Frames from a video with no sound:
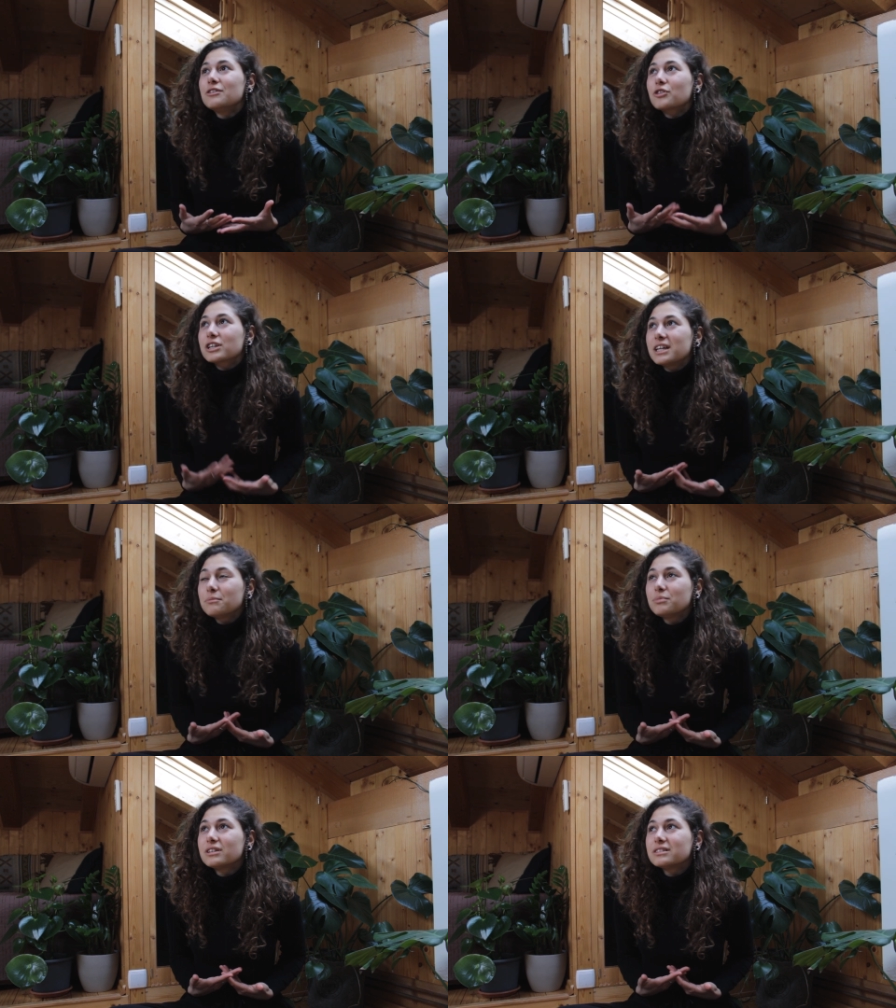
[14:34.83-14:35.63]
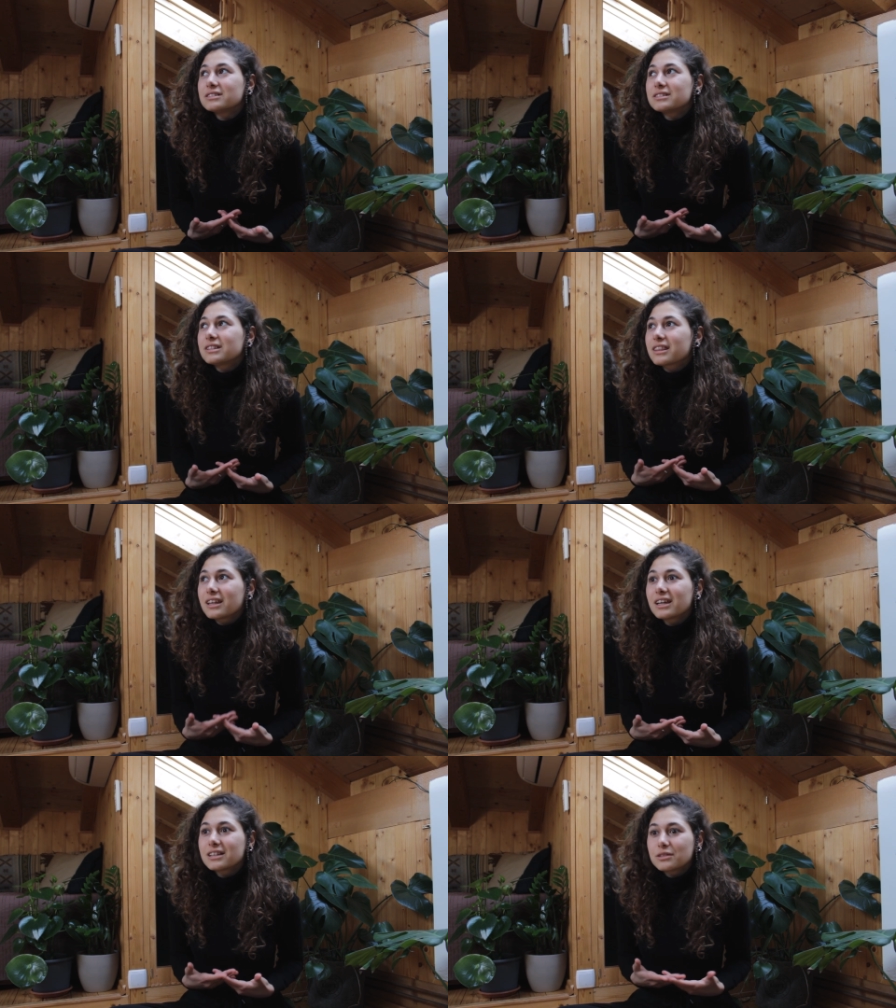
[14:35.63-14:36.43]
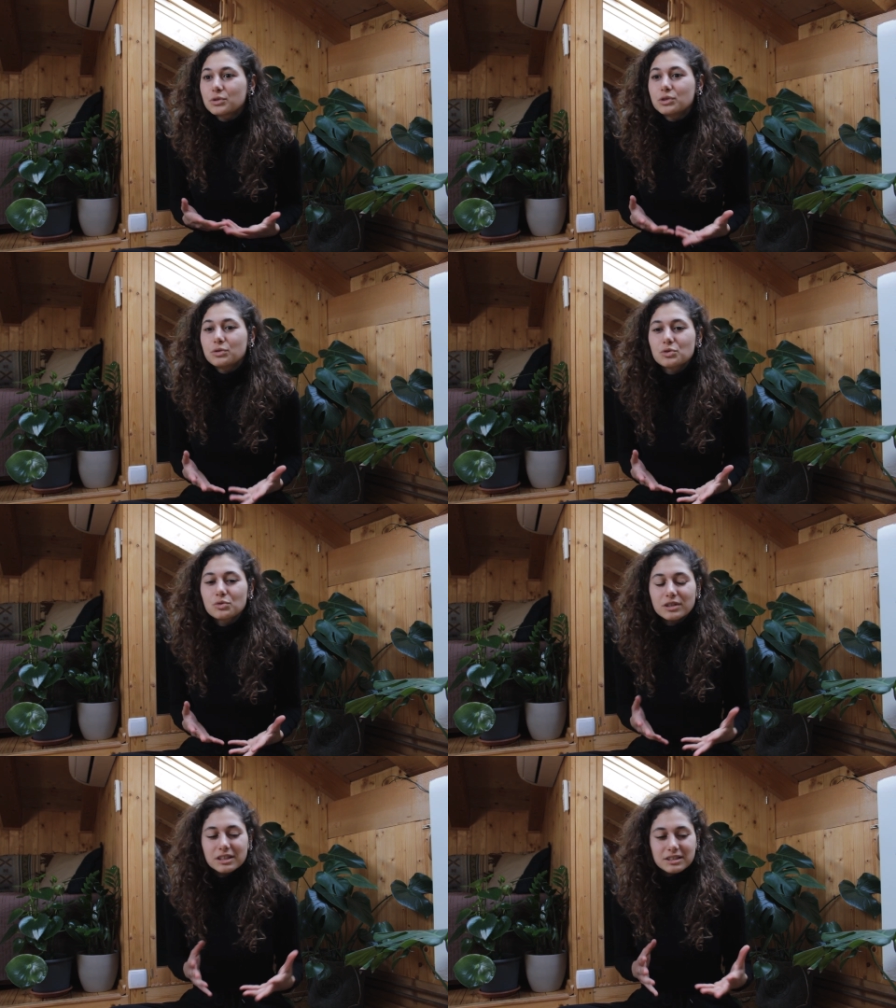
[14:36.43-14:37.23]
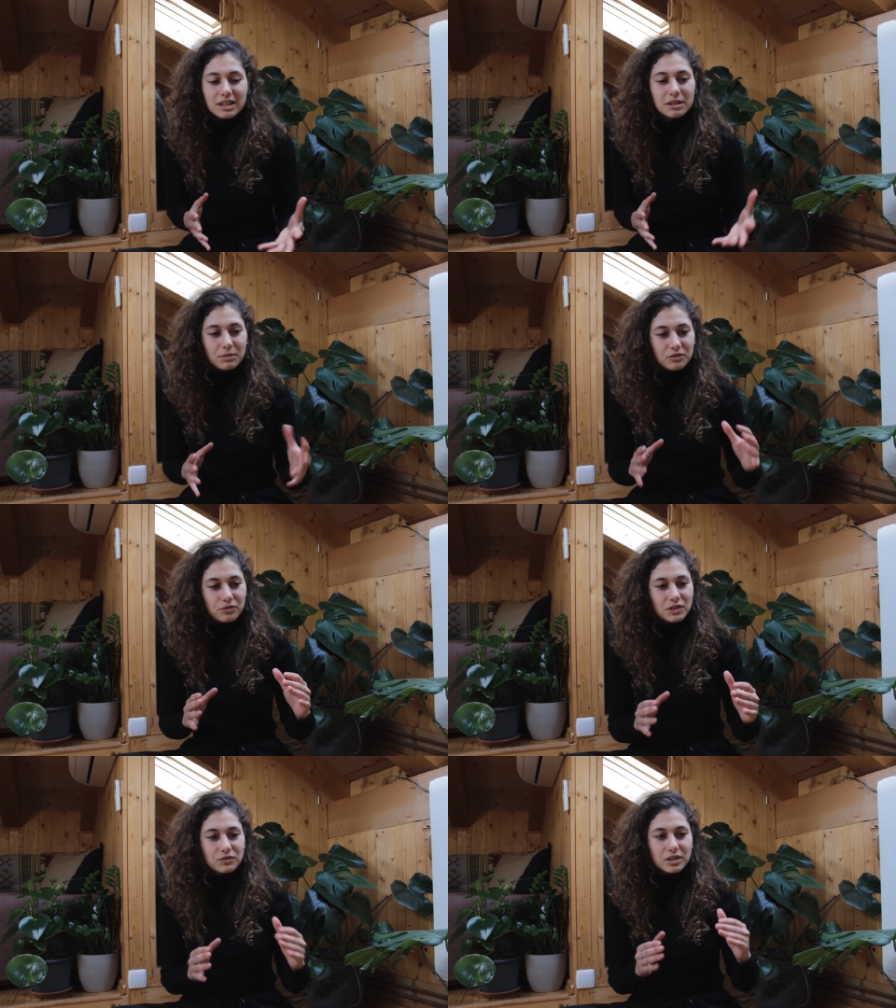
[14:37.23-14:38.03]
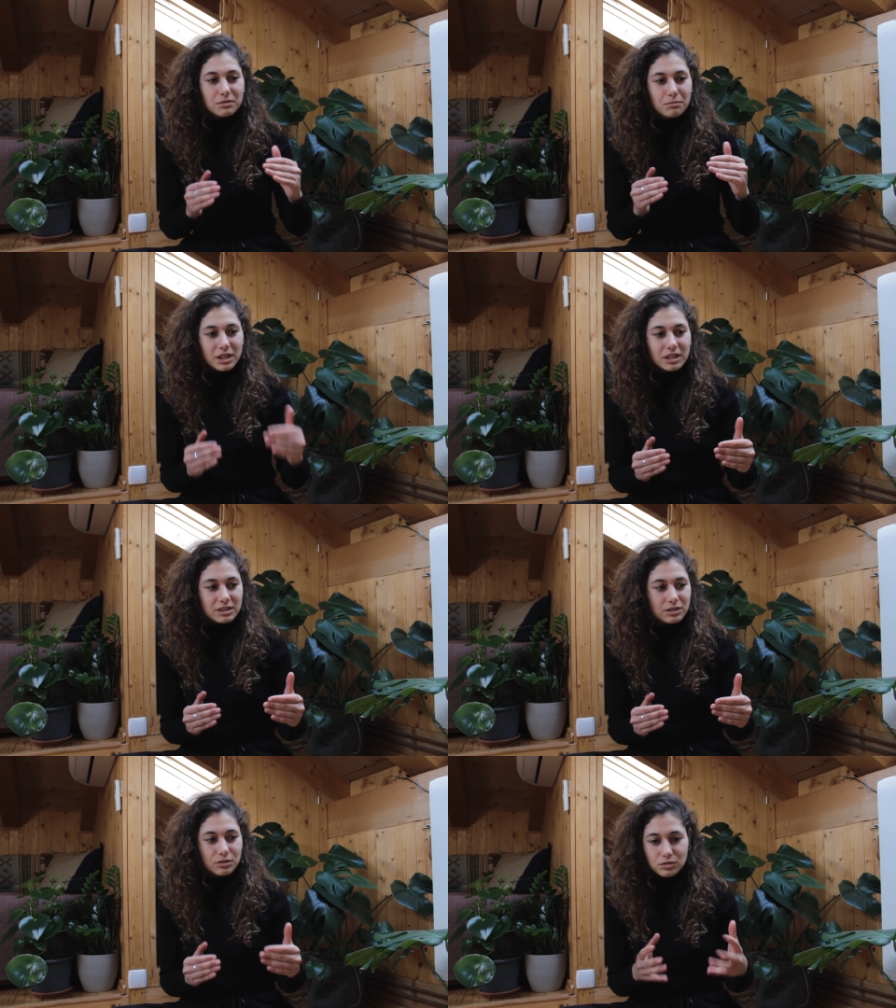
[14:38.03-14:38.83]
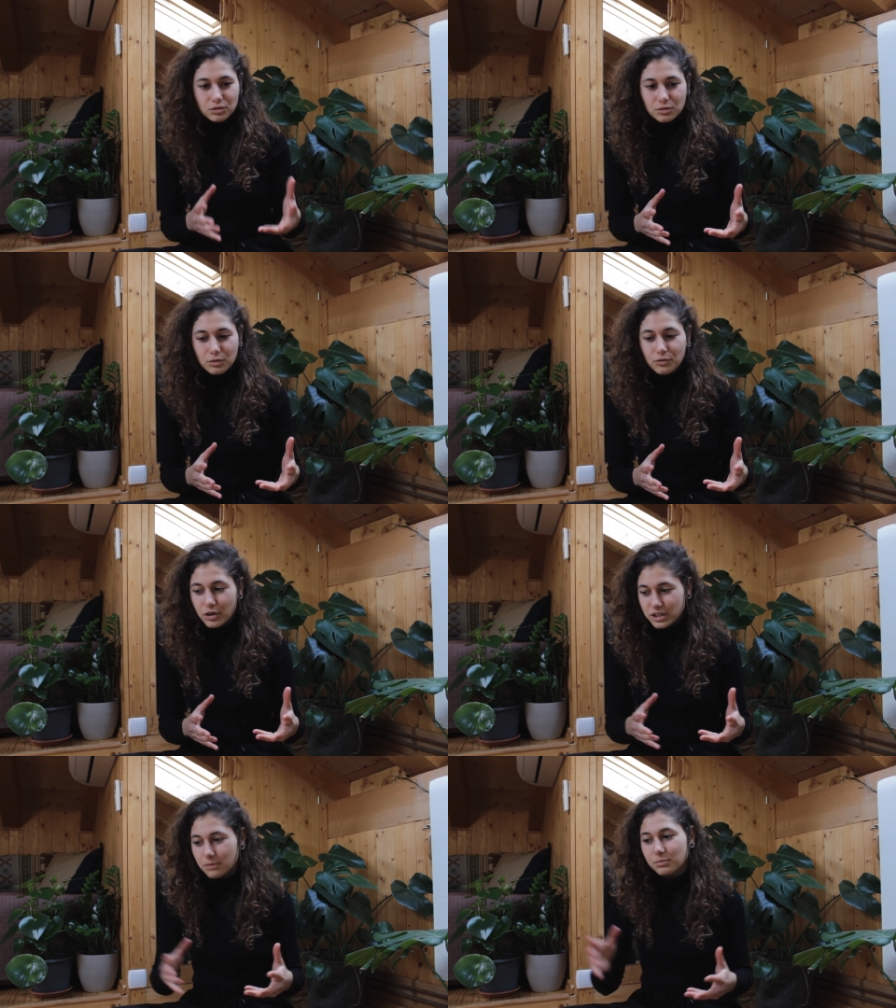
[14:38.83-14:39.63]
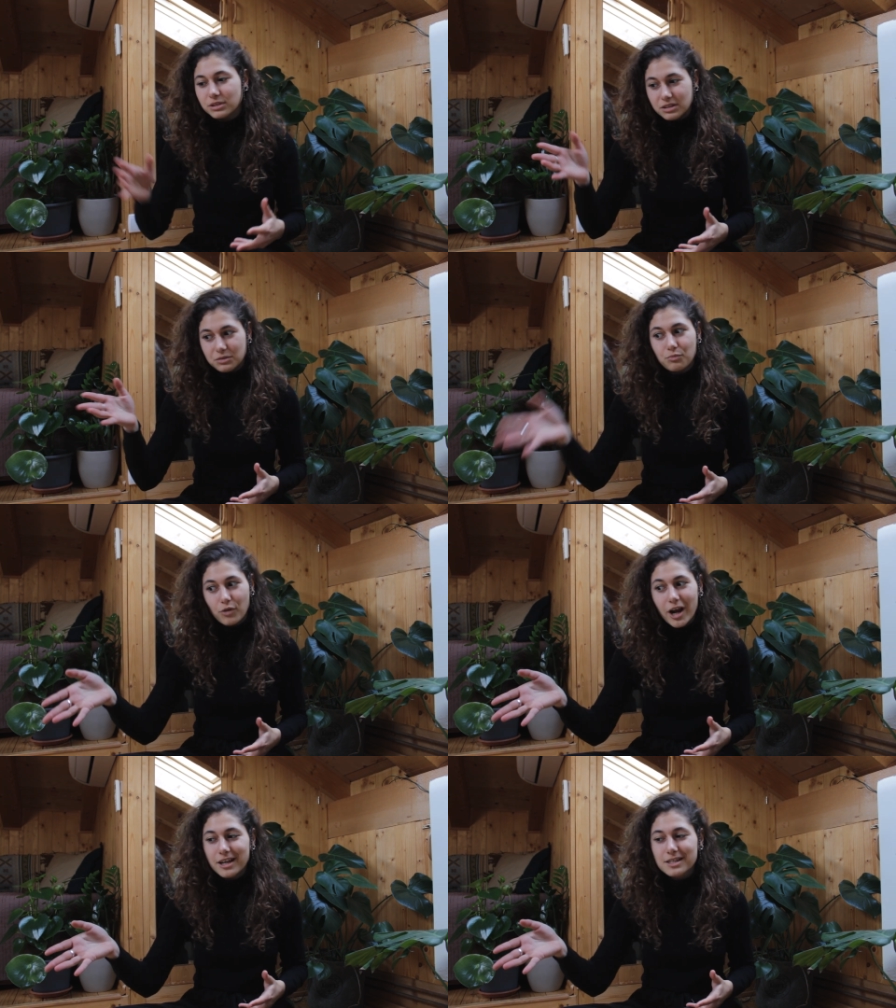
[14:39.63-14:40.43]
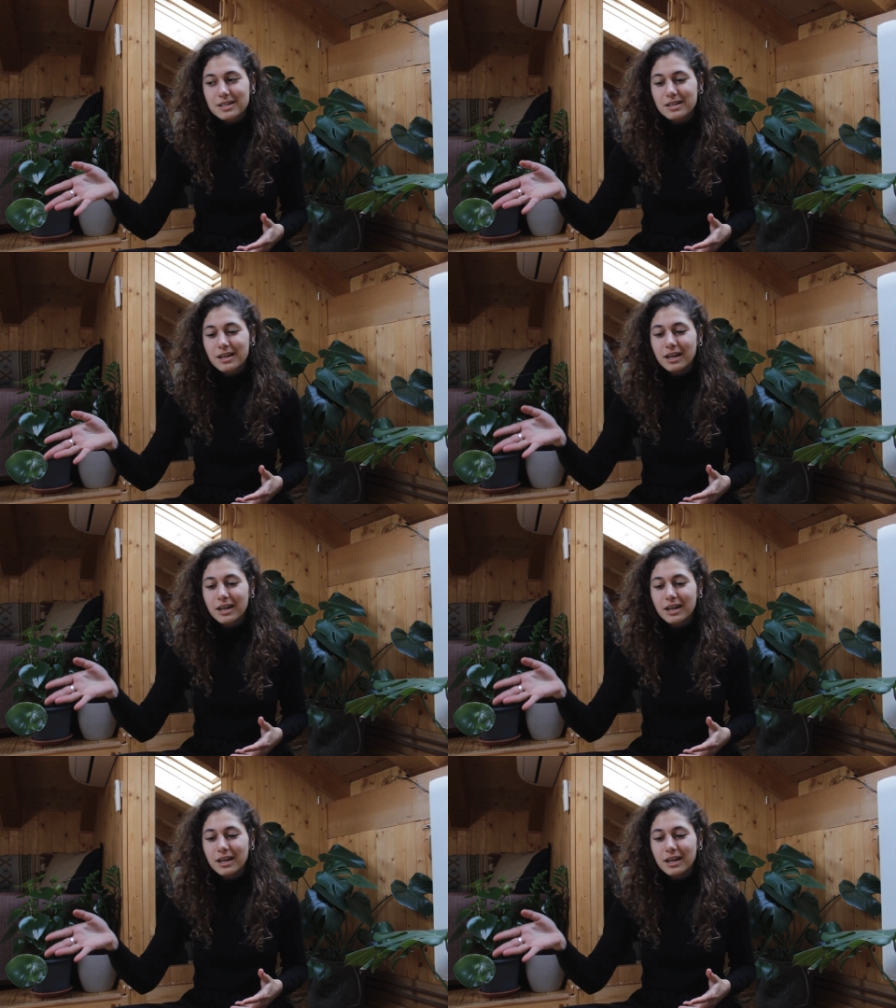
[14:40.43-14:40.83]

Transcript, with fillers: For example, the thing that would usually take me 15 minutes to do, for example, this press,